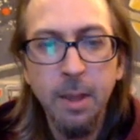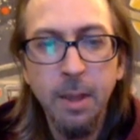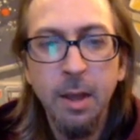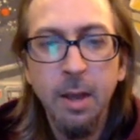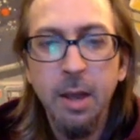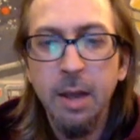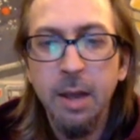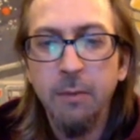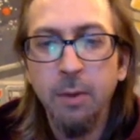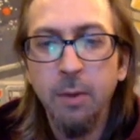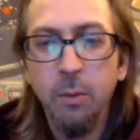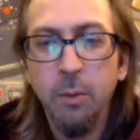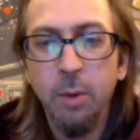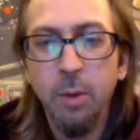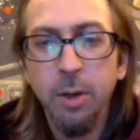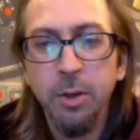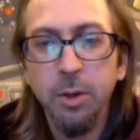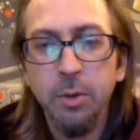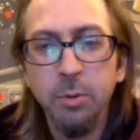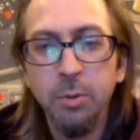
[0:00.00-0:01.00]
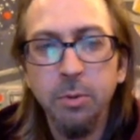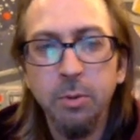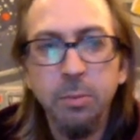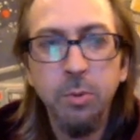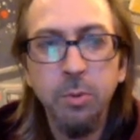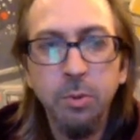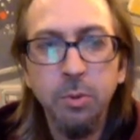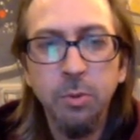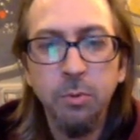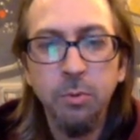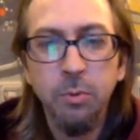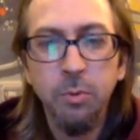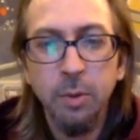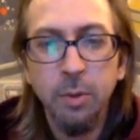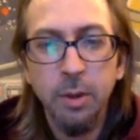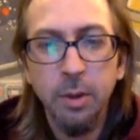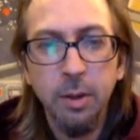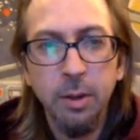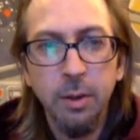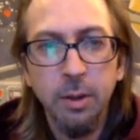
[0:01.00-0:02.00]
If I wanted to remove,
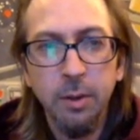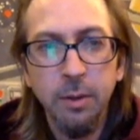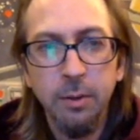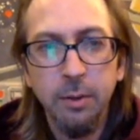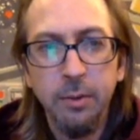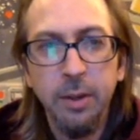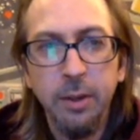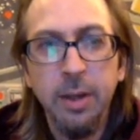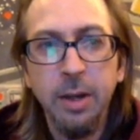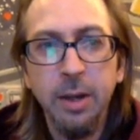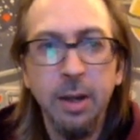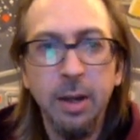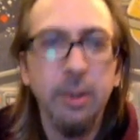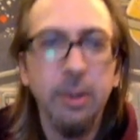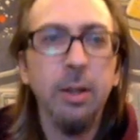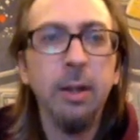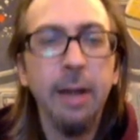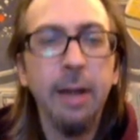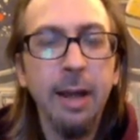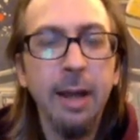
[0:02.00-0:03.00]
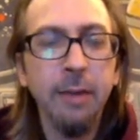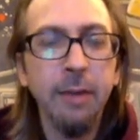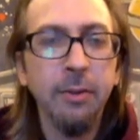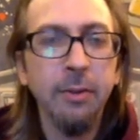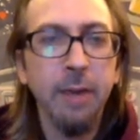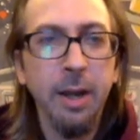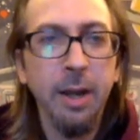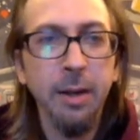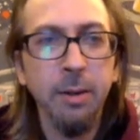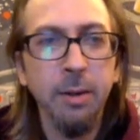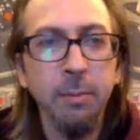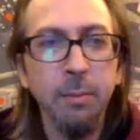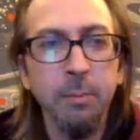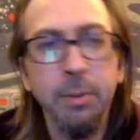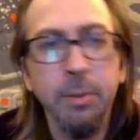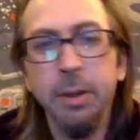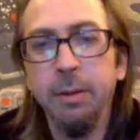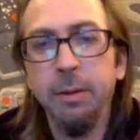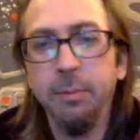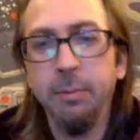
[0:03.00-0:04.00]
say, not the last item,
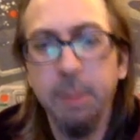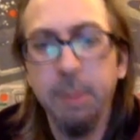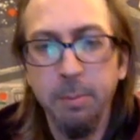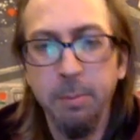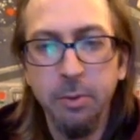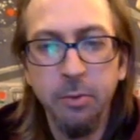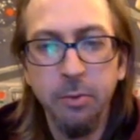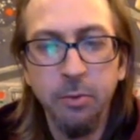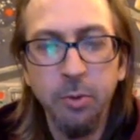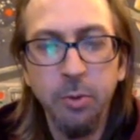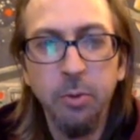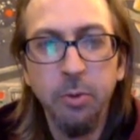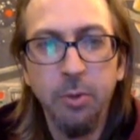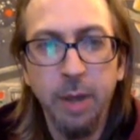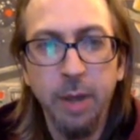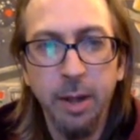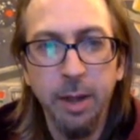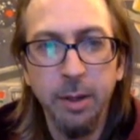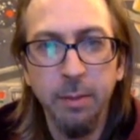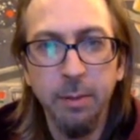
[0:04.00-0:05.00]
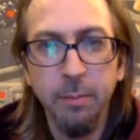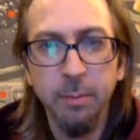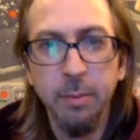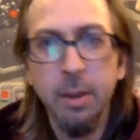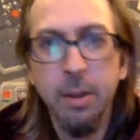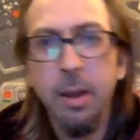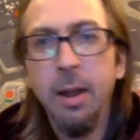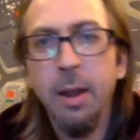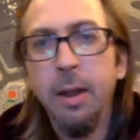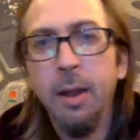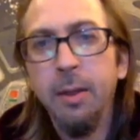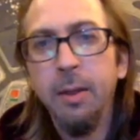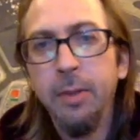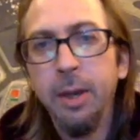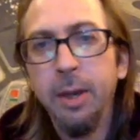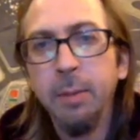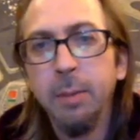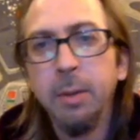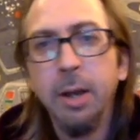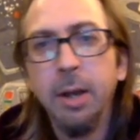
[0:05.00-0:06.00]
but maybe the first item, then
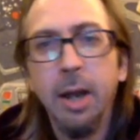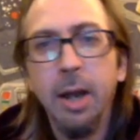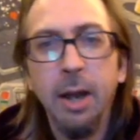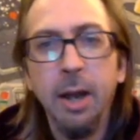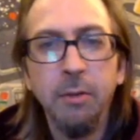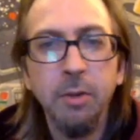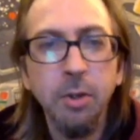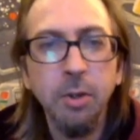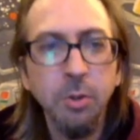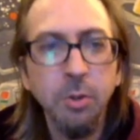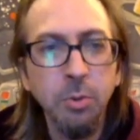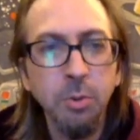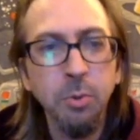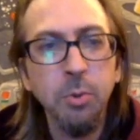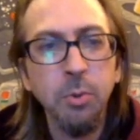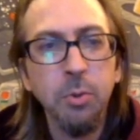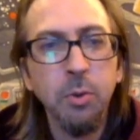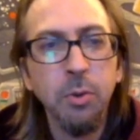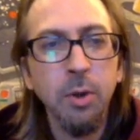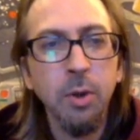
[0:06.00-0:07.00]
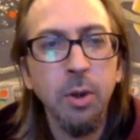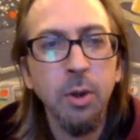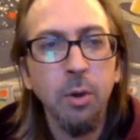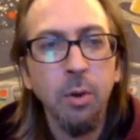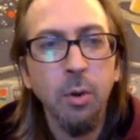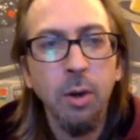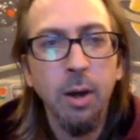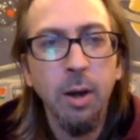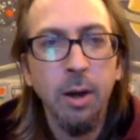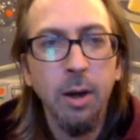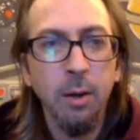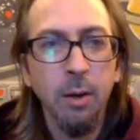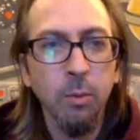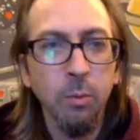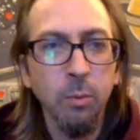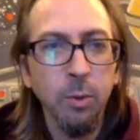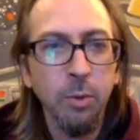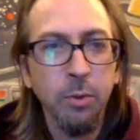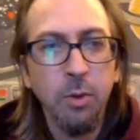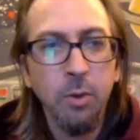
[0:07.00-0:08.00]
I'm going to have to use
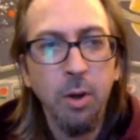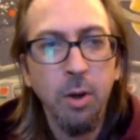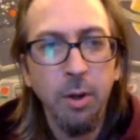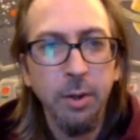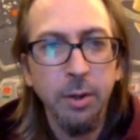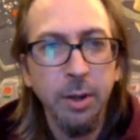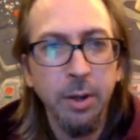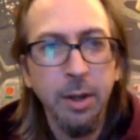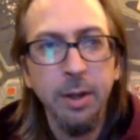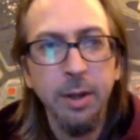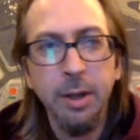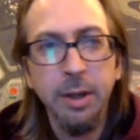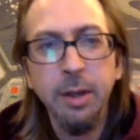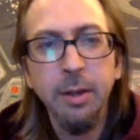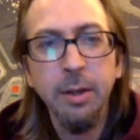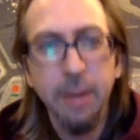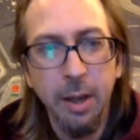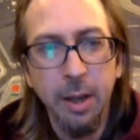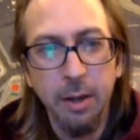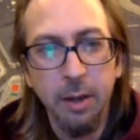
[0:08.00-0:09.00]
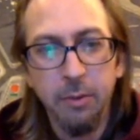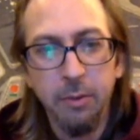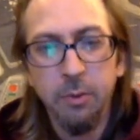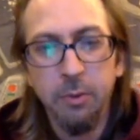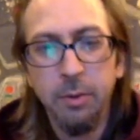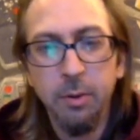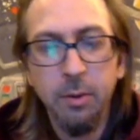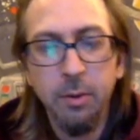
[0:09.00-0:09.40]
what's called an index.